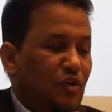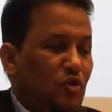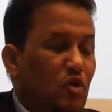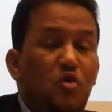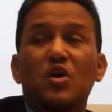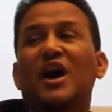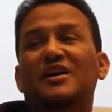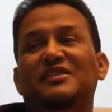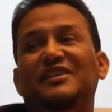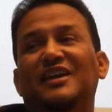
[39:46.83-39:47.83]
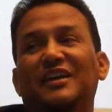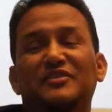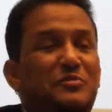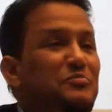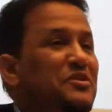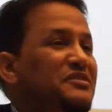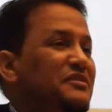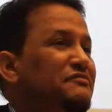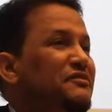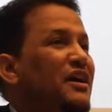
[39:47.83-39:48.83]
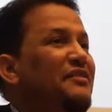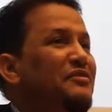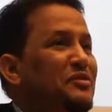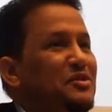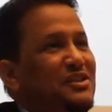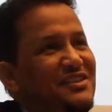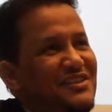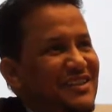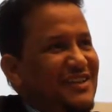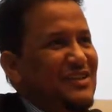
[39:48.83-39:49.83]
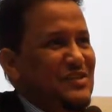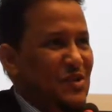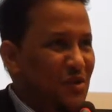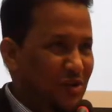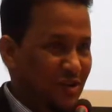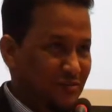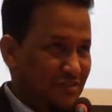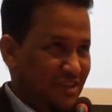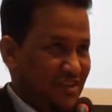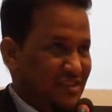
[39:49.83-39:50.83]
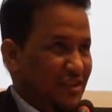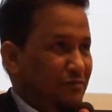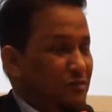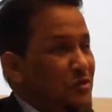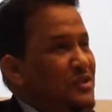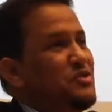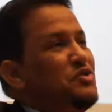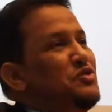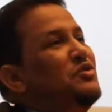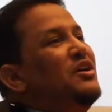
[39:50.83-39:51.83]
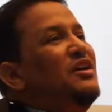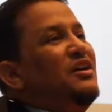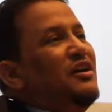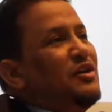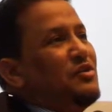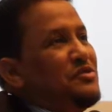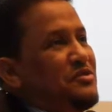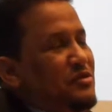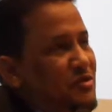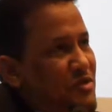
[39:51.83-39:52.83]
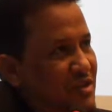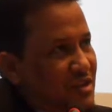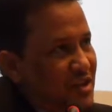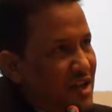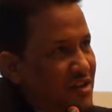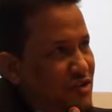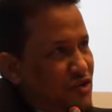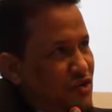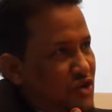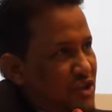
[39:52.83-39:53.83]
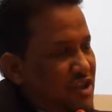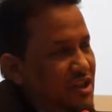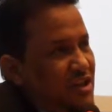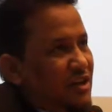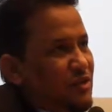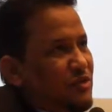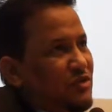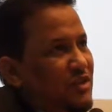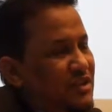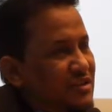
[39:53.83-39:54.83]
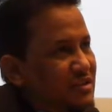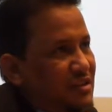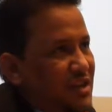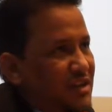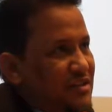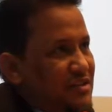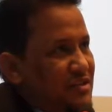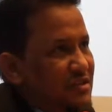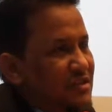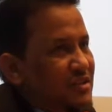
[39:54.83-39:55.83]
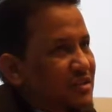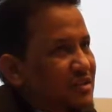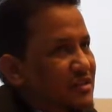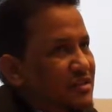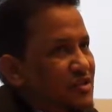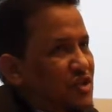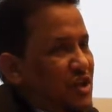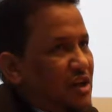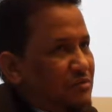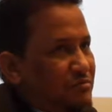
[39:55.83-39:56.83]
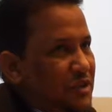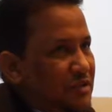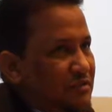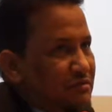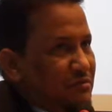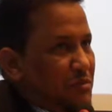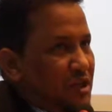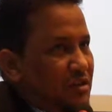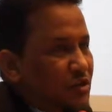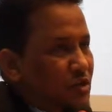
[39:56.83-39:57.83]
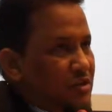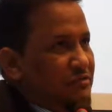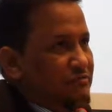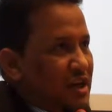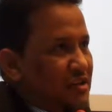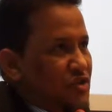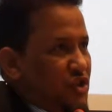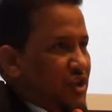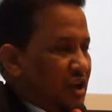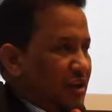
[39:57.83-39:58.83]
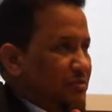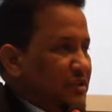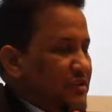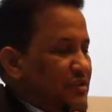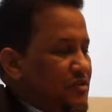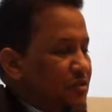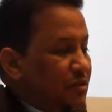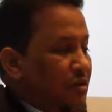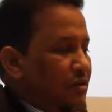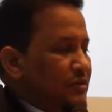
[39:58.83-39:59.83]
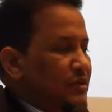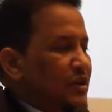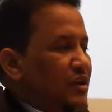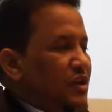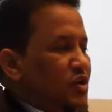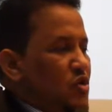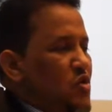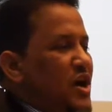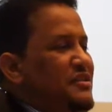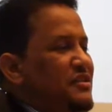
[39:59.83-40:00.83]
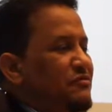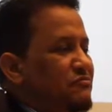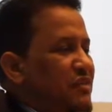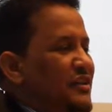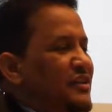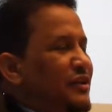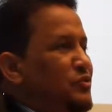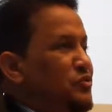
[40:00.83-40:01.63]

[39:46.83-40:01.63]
who has the interpretive authority in all of this? If you want to constitutionalize Sharia or legalize Sharia, I mean, make codified Sharia, making it law. Who has the final